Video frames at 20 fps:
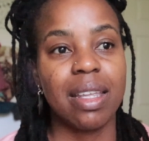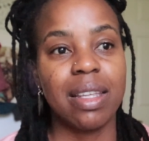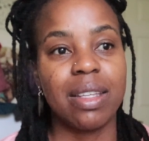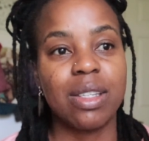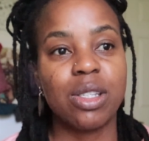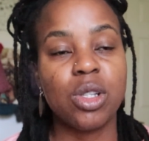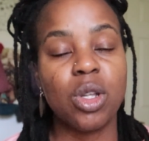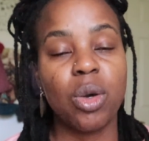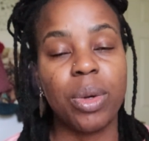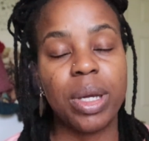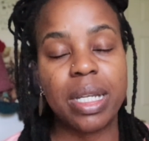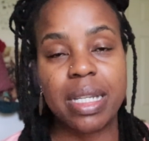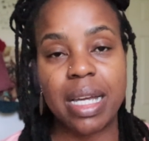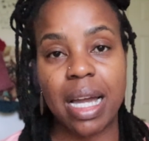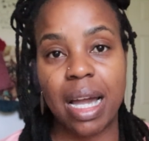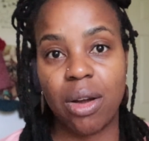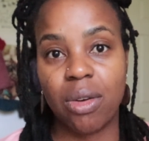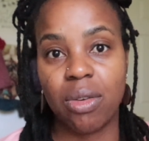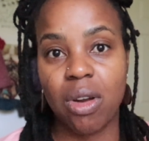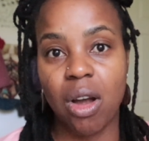slowing
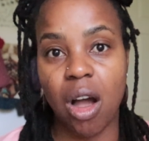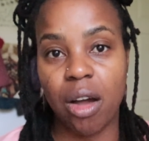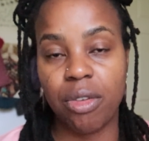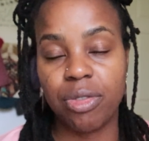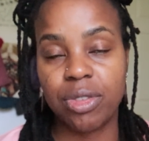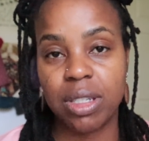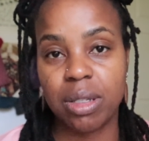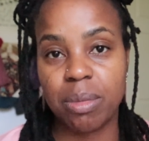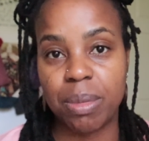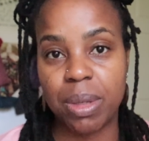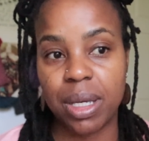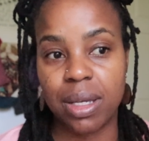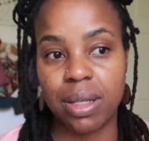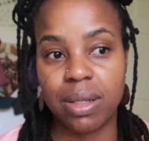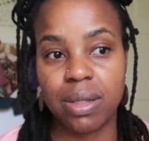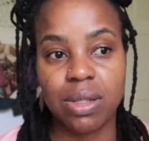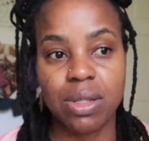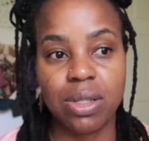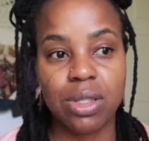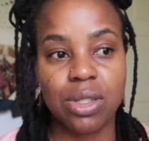down often
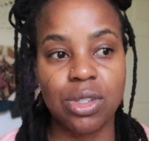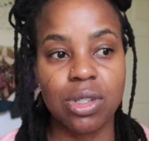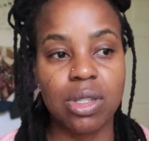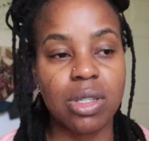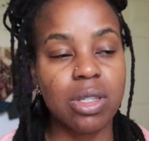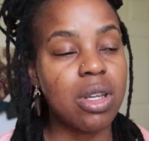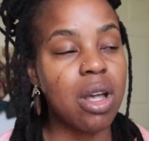means just